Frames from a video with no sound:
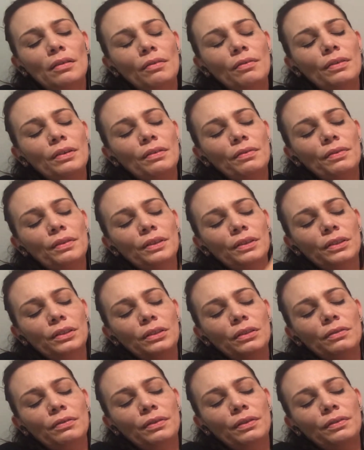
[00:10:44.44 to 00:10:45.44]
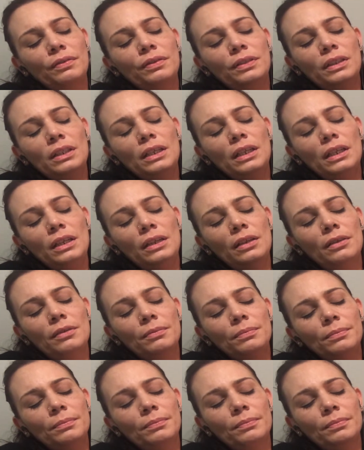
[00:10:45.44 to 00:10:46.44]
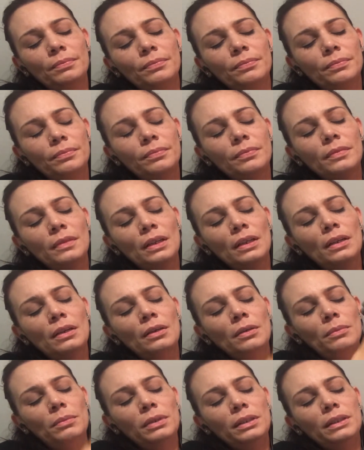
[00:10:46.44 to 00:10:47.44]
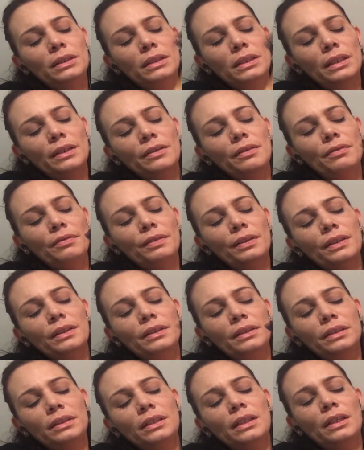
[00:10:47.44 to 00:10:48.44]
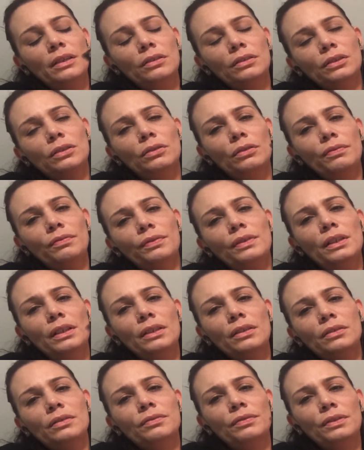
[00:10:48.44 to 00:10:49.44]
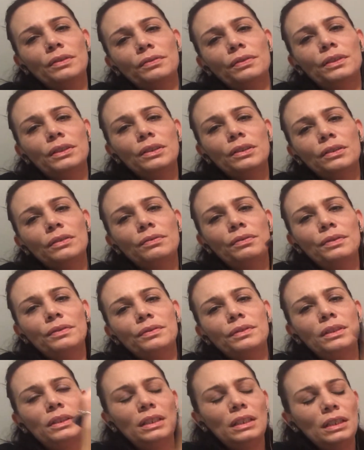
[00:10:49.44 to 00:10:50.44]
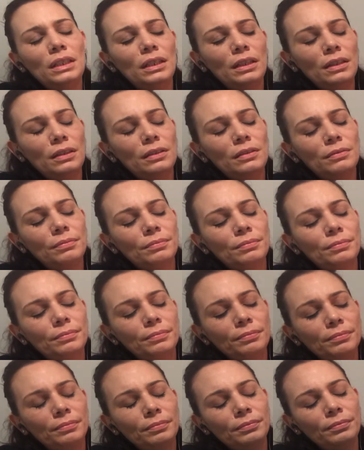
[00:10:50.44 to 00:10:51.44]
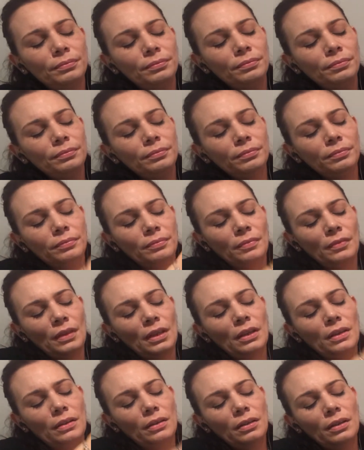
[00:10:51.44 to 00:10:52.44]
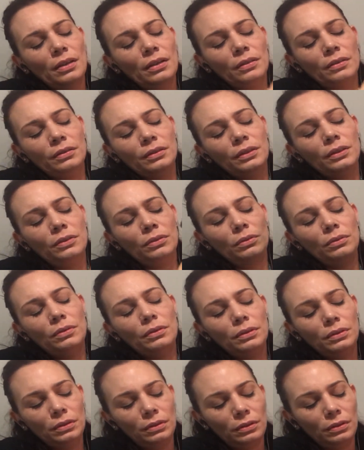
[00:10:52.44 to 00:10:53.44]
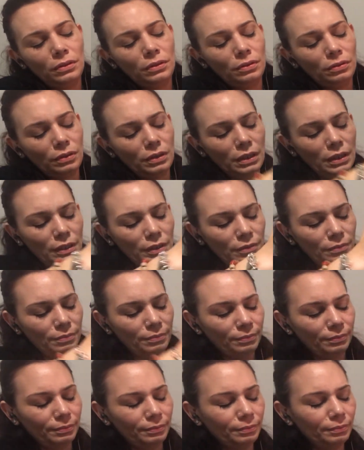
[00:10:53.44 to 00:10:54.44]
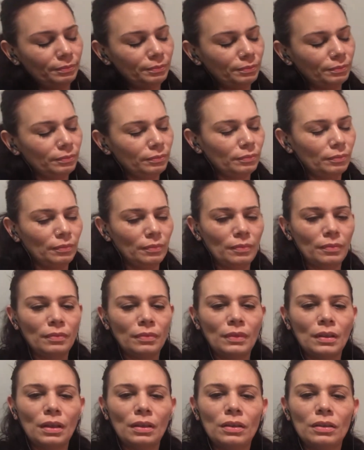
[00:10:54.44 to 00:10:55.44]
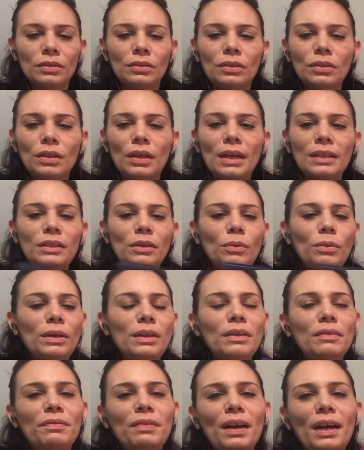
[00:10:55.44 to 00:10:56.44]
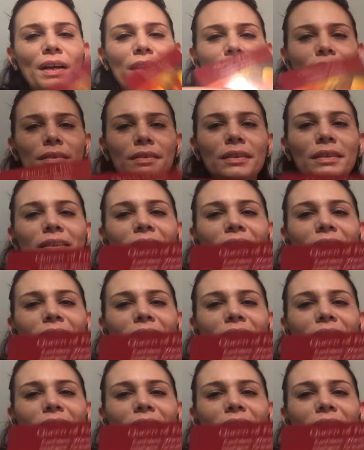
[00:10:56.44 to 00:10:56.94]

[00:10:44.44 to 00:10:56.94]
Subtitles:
From the 1st to the 15th. Please clarify this King of Swords for Leos from the 1st to the 15th. King of Swords. Okay. So you got the Queen of Fire.